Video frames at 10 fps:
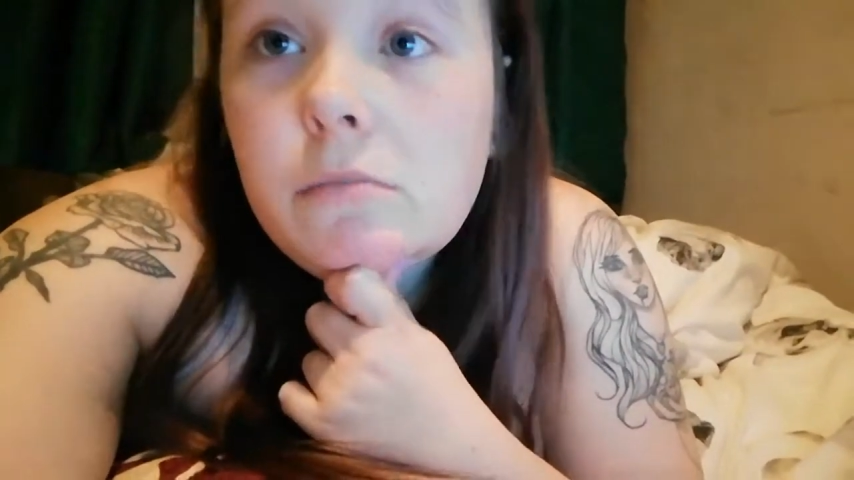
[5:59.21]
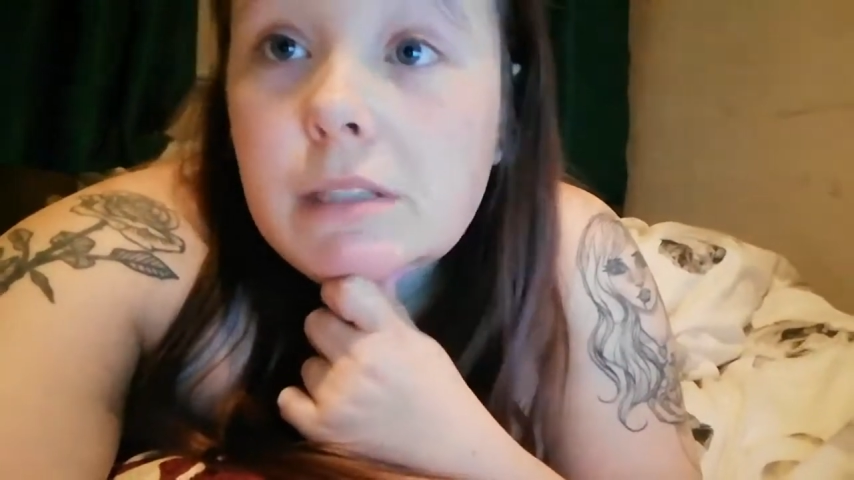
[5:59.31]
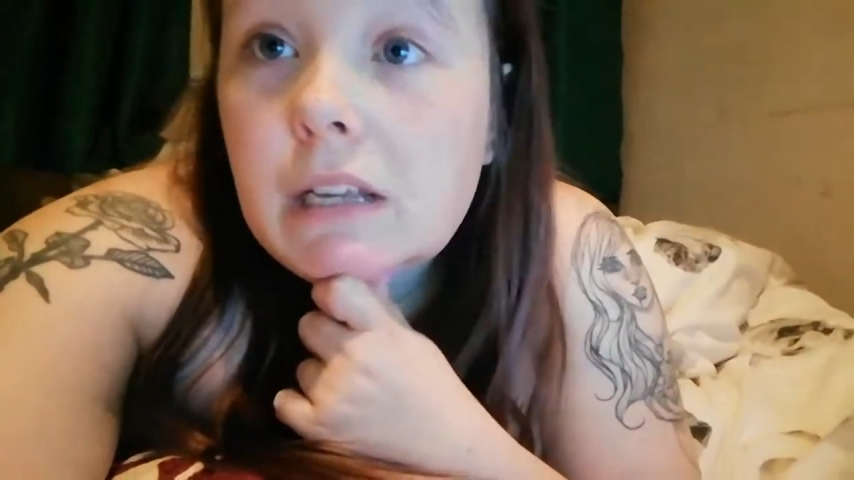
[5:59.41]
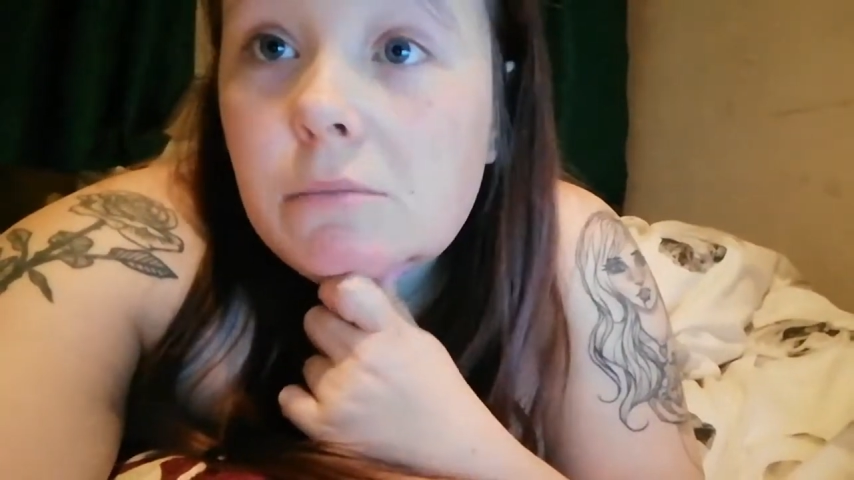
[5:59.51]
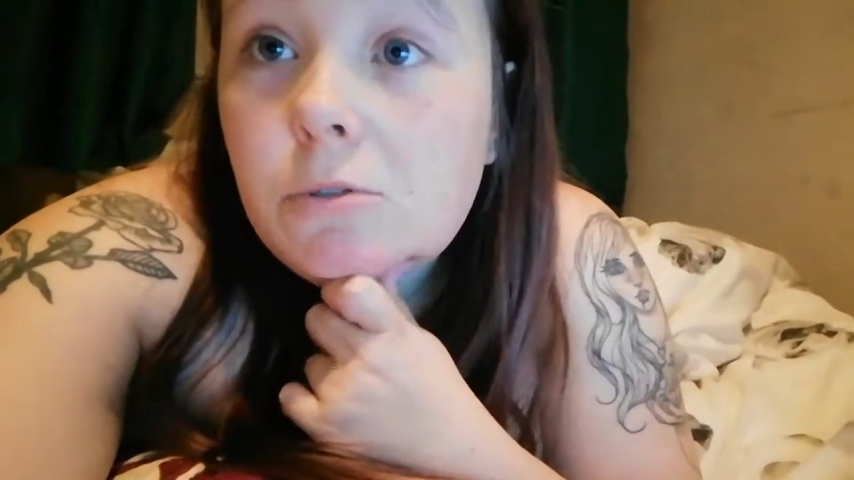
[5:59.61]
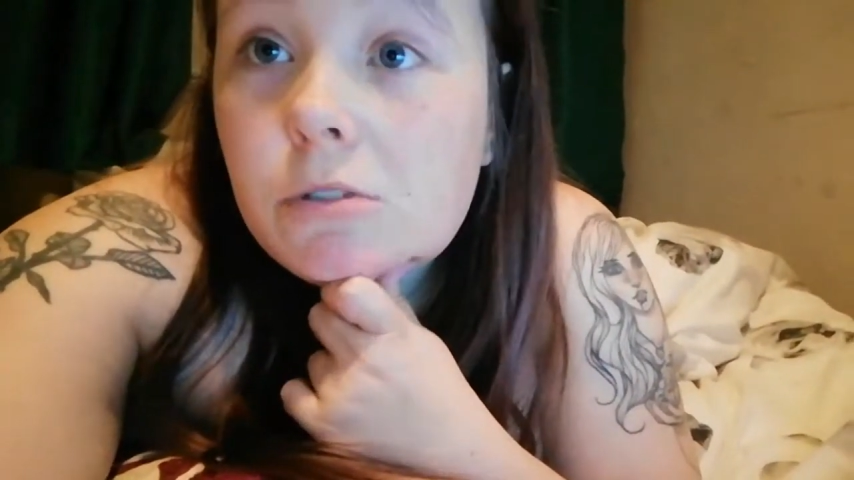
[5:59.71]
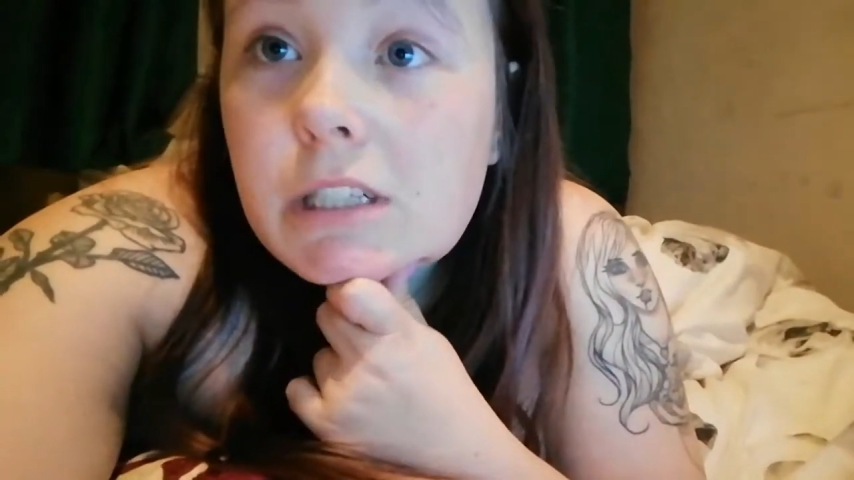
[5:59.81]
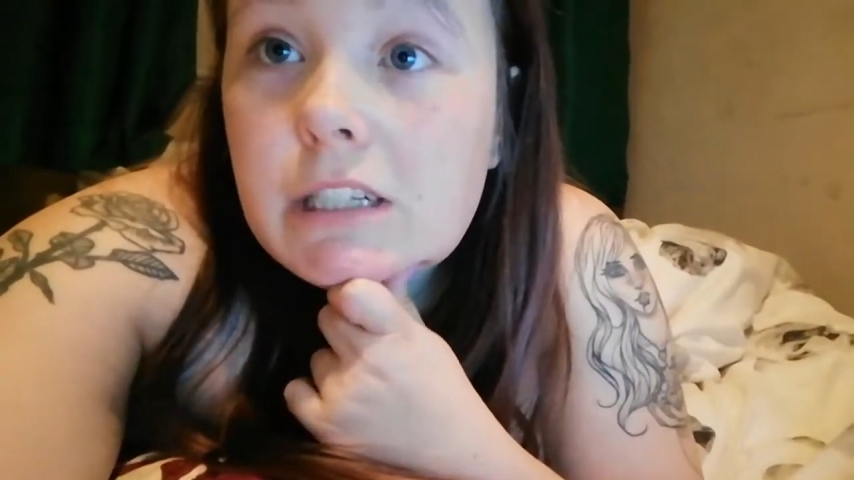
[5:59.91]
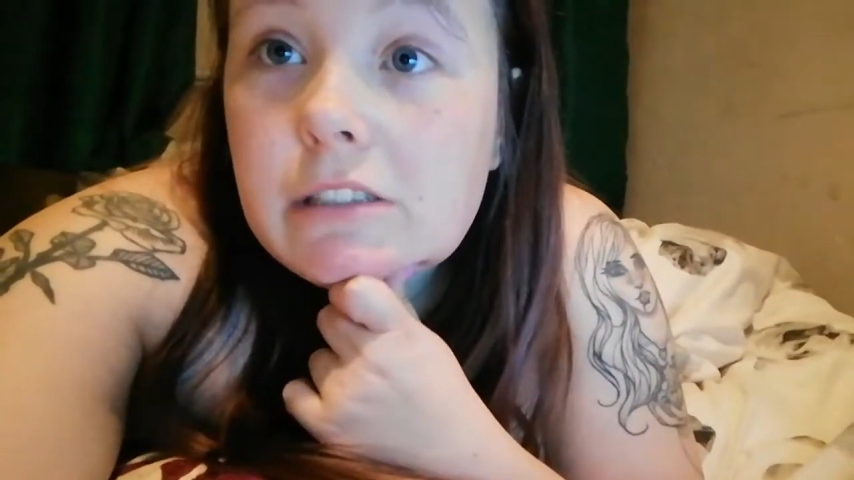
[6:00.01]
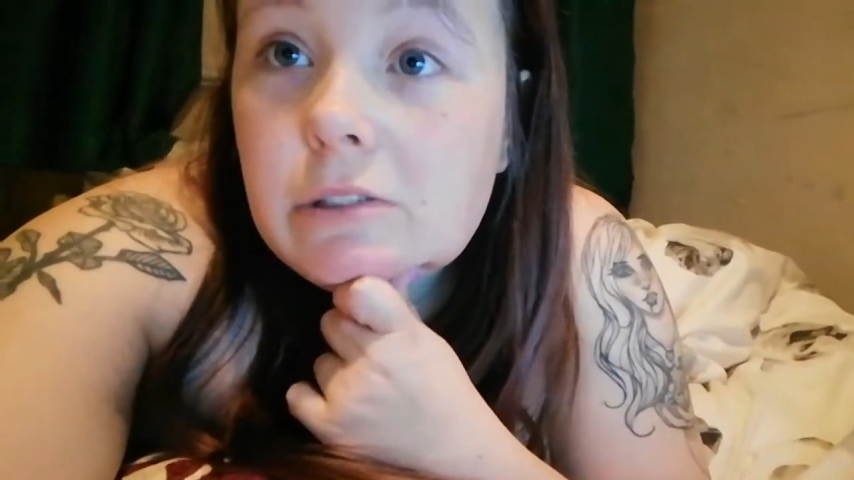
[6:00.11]
from
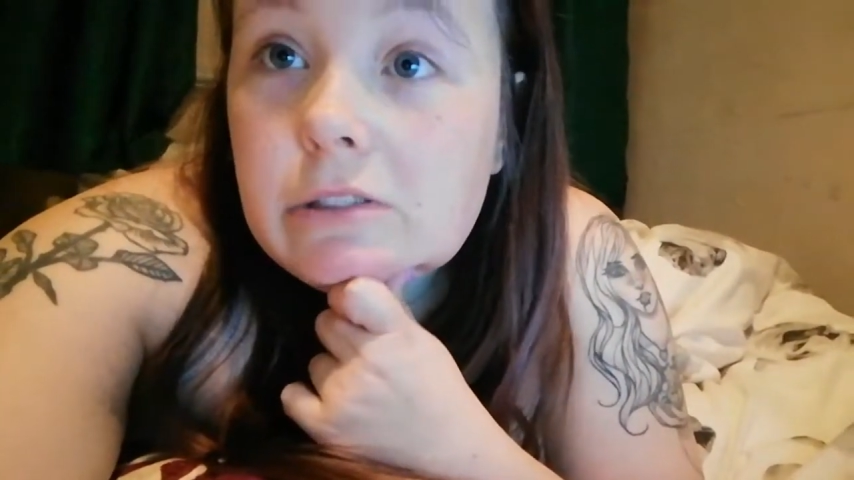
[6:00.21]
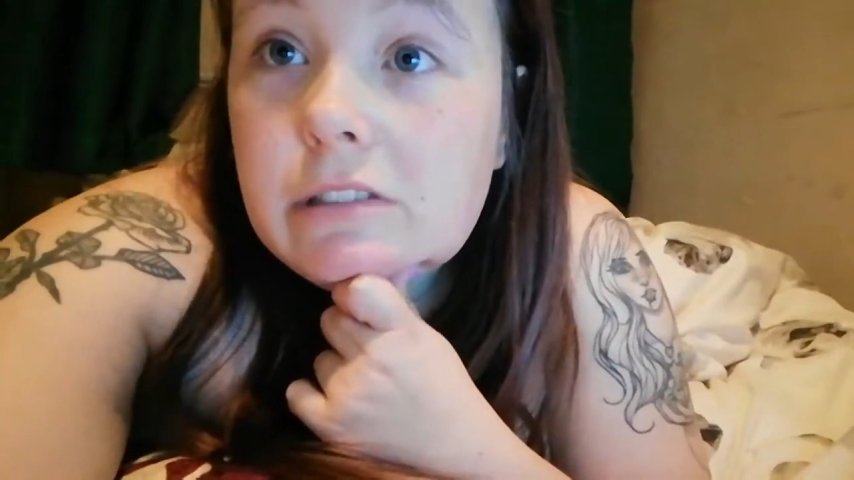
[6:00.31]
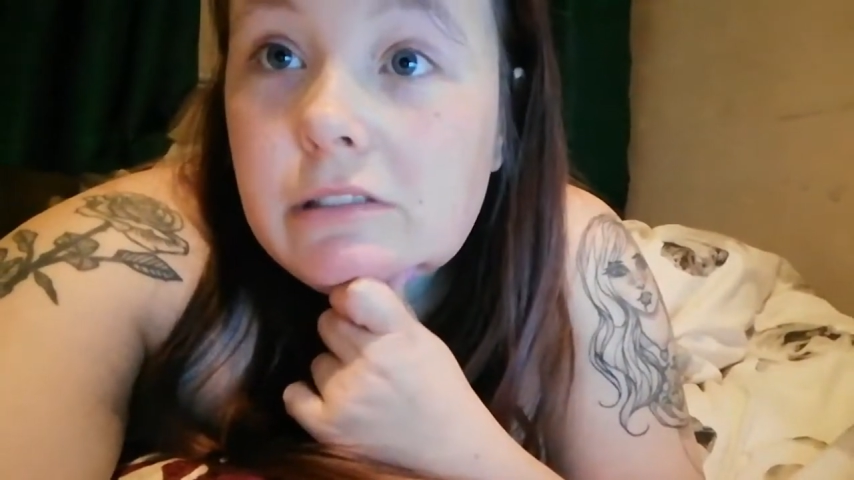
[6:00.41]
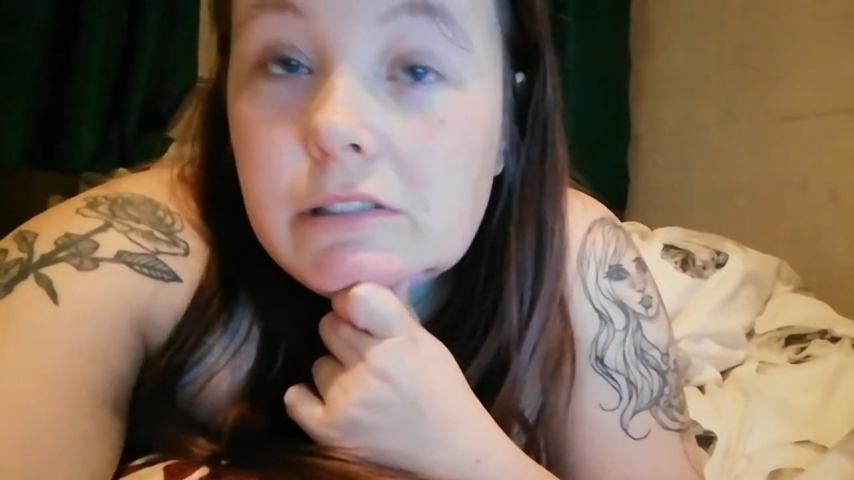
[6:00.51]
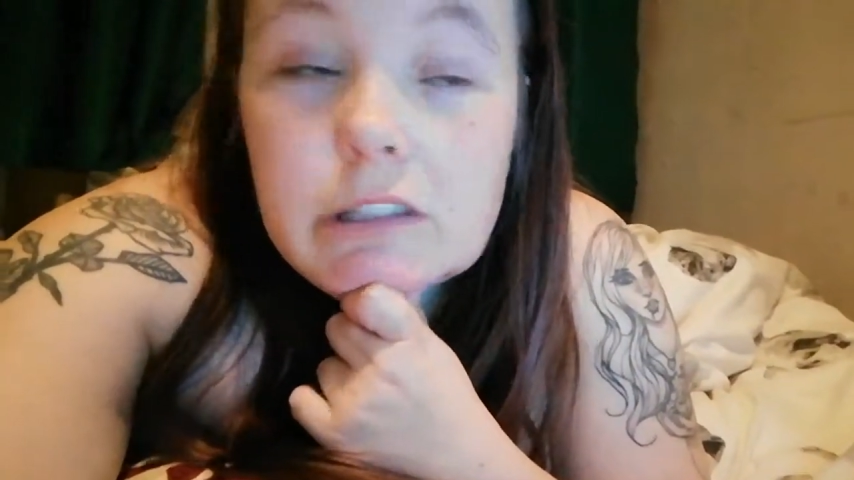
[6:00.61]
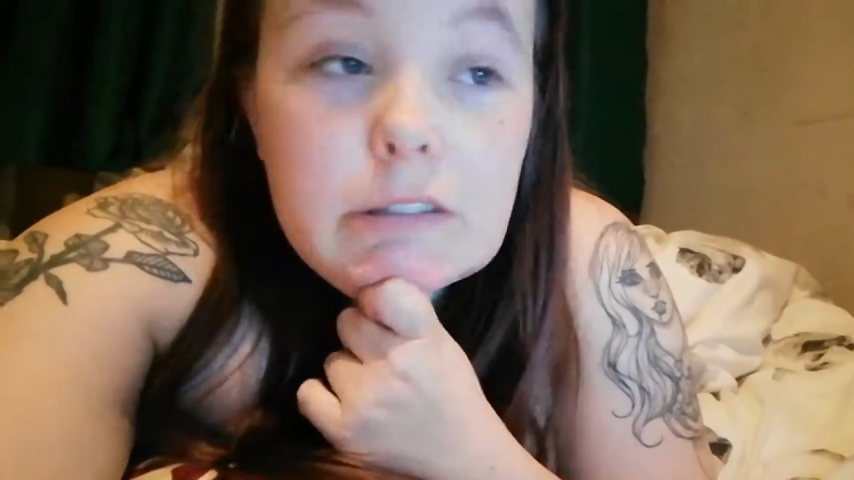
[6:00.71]
Stanmore to King's Cross.